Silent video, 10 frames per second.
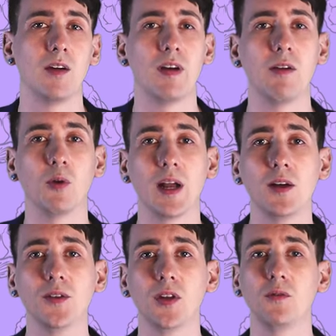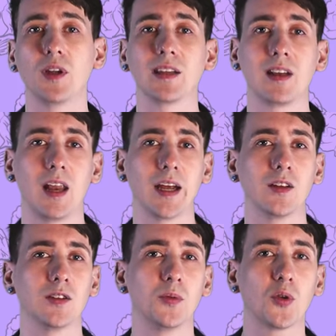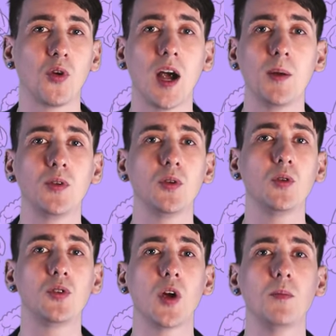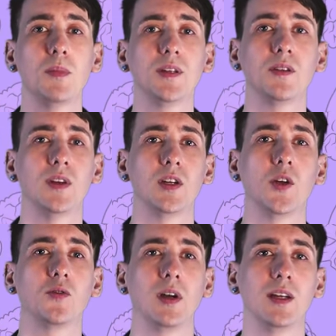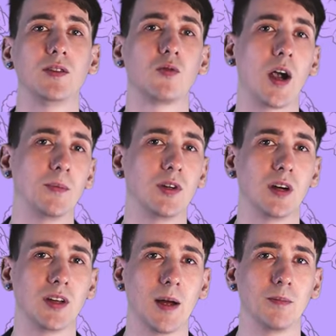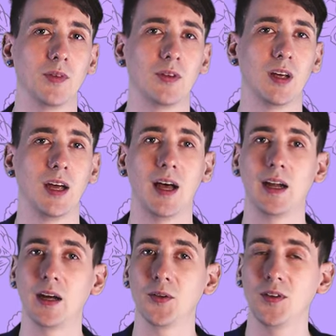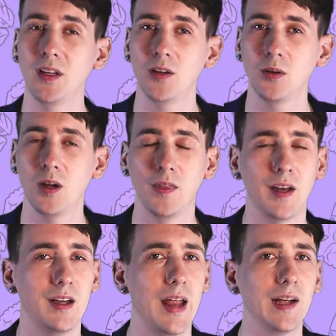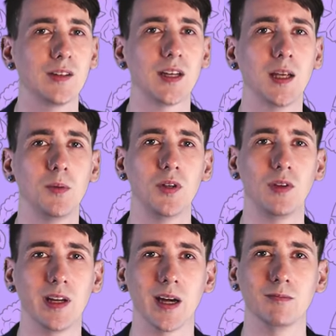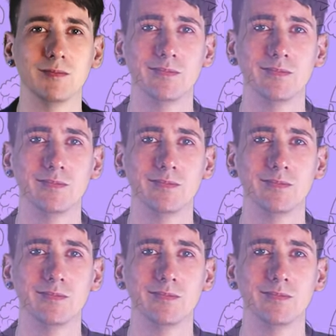For everyone else, don't forget to like and subscribe so you don't miss the videos released right up to your exams. And I'll see you in the next PsychBoost video.